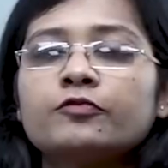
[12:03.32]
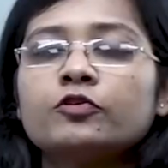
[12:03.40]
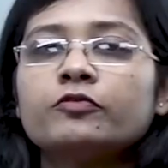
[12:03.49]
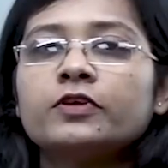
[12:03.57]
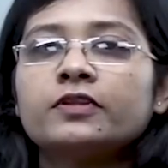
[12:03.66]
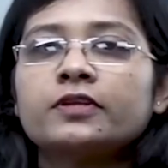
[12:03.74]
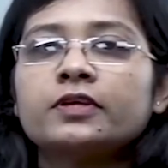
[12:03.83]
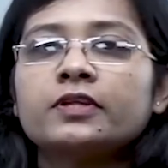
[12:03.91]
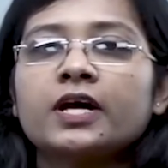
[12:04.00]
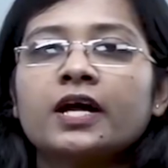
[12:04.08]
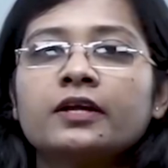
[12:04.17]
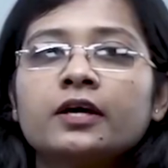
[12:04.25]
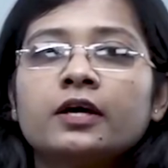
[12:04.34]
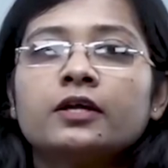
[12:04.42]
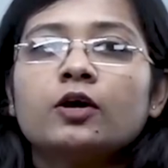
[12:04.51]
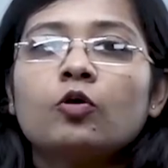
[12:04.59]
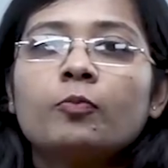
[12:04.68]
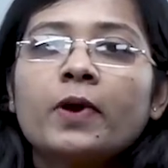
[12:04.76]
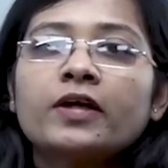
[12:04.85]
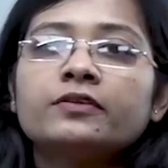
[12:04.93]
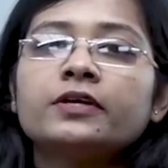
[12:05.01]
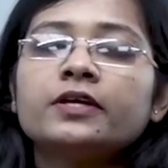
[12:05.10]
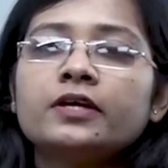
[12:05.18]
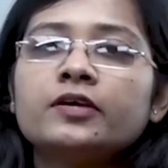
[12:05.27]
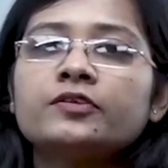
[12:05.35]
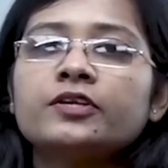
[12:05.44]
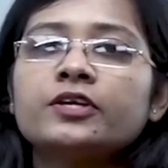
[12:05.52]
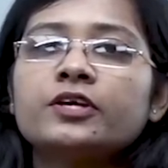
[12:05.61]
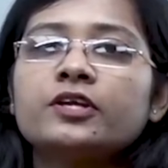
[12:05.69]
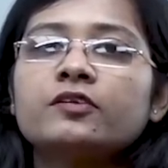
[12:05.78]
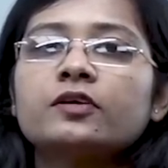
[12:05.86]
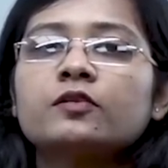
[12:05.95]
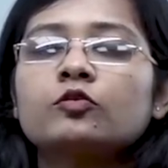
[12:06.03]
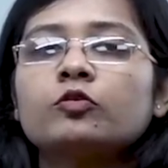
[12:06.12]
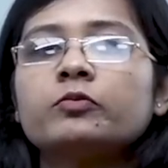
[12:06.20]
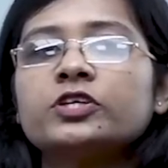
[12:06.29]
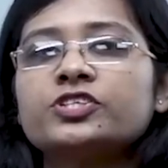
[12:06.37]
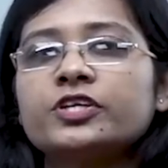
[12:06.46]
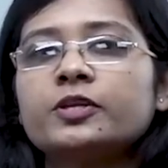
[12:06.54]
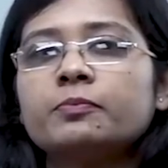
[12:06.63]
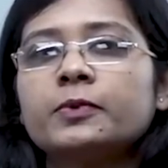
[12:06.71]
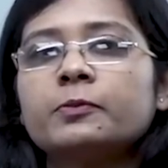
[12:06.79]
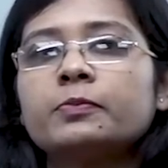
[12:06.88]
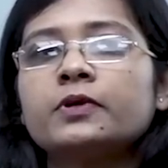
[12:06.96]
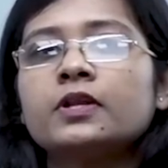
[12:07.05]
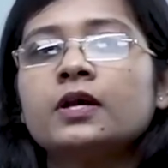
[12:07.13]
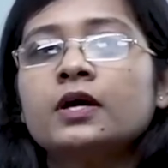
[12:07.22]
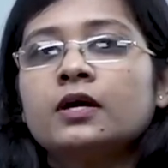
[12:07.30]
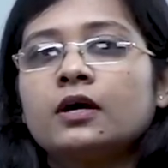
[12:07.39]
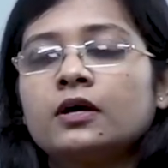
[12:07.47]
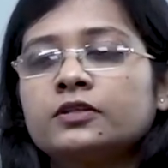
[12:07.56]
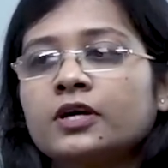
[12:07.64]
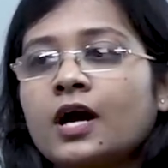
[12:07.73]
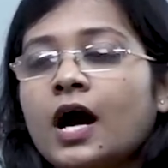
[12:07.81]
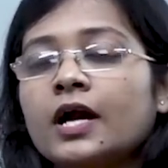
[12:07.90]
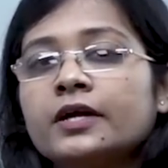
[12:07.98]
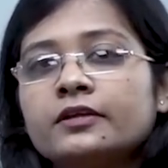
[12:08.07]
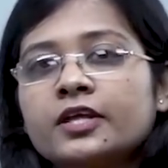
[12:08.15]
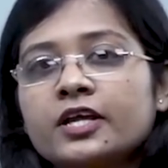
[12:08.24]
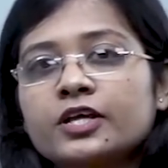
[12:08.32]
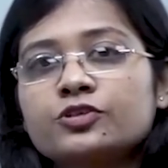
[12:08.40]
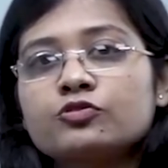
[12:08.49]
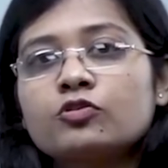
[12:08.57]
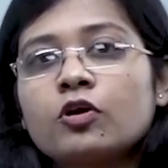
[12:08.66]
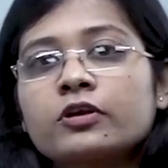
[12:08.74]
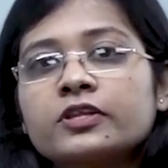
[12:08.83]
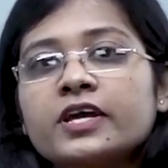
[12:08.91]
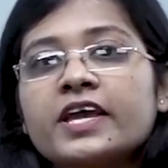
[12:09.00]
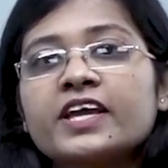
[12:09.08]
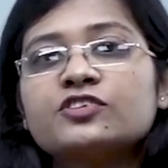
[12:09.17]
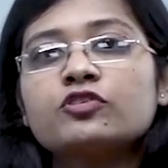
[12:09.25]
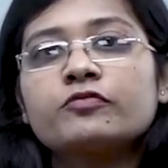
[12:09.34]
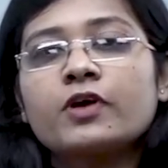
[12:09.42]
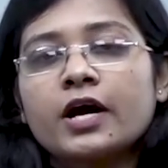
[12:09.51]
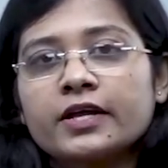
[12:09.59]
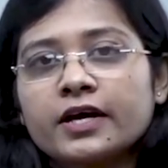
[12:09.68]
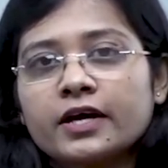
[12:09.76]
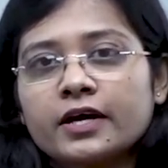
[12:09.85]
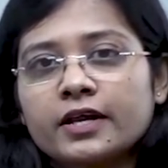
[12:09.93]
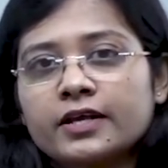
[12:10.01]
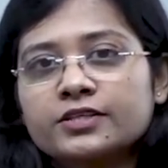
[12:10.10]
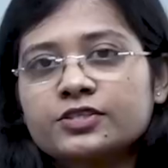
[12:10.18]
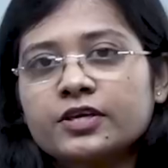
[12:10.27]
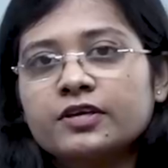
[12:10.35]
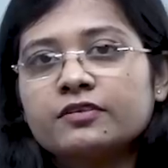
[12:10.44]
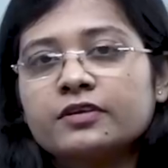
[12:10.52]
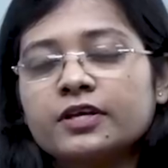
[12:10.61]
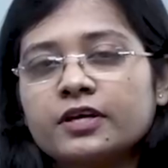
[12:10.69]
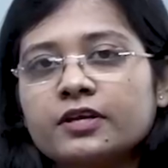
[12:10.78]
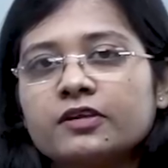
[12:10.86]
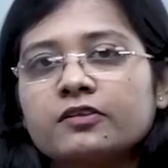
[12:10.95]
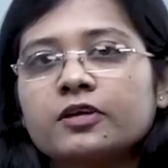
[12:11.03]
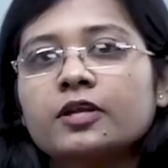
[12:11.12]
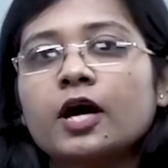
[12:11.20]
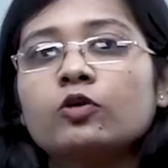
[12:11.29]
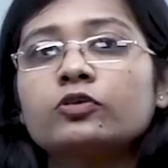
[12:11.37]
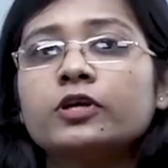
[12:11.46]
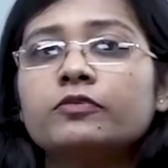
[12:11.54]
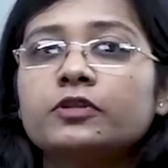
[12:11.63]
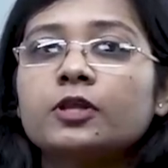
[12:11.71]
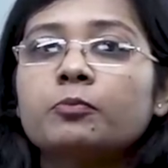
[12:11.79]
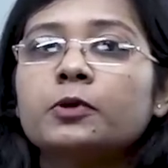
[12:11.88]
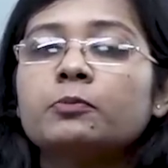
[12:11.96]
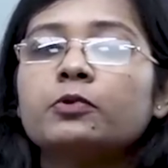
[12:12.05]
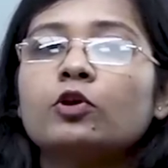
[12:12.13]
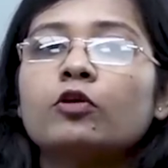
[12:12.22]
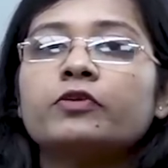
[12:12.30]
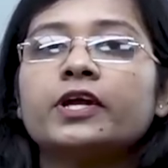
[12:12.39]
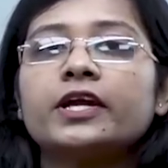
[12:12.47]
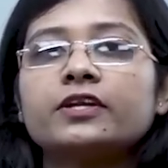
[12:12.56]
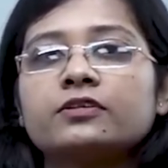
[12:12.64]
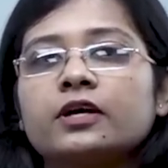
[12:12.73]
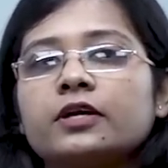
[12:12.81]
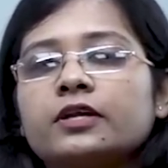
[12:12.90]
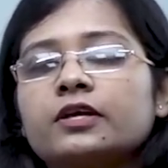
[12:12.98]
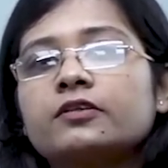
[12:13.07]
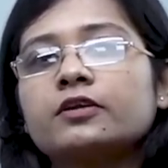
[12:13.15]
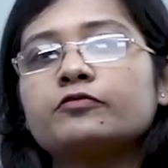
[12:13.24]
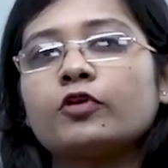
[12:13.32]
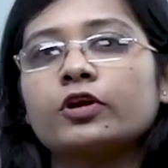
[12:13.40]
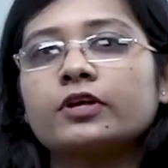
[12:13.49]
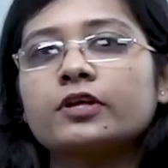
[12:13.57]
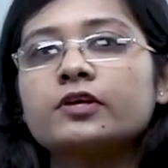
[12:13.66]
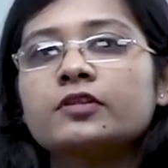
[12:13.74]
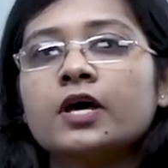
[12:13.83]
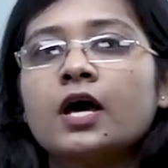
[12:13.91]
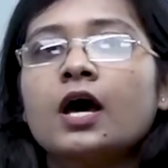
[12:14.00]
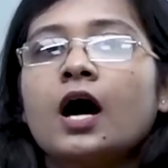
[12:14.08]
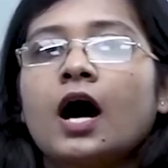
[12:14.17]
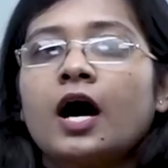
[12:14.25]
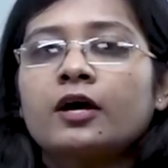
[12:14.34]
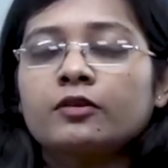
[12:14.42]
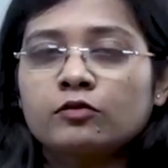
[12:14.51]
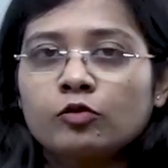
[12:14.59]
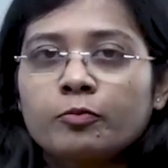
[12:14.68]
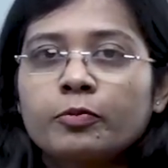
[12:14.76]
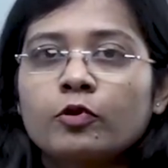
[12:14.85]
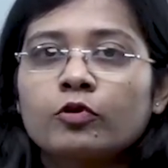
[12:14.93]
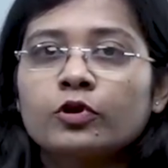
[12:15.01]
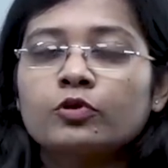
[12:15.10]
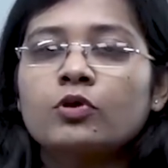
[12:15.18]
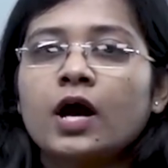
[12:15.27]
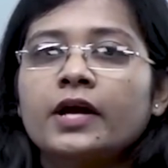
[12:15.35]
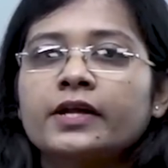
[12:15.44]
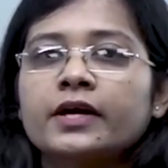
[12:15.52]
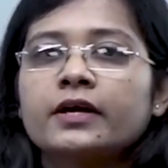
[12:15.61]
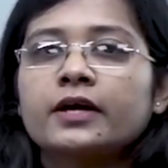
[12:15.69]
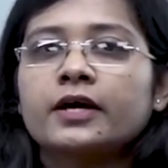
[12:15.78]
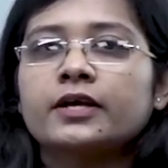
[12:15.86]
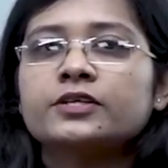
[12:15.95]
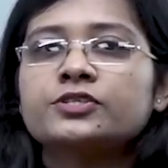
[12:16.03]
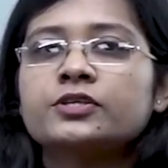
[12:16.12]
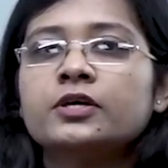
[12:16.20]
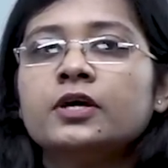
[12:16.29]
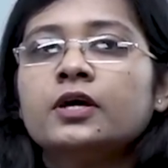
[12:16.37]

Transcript: if you will see that the obesity is increasing so much in people. The ratio or the age of cardiac arrest is decreasing. Now even the people of late 30s and 40s are so prone to cardiac arrest.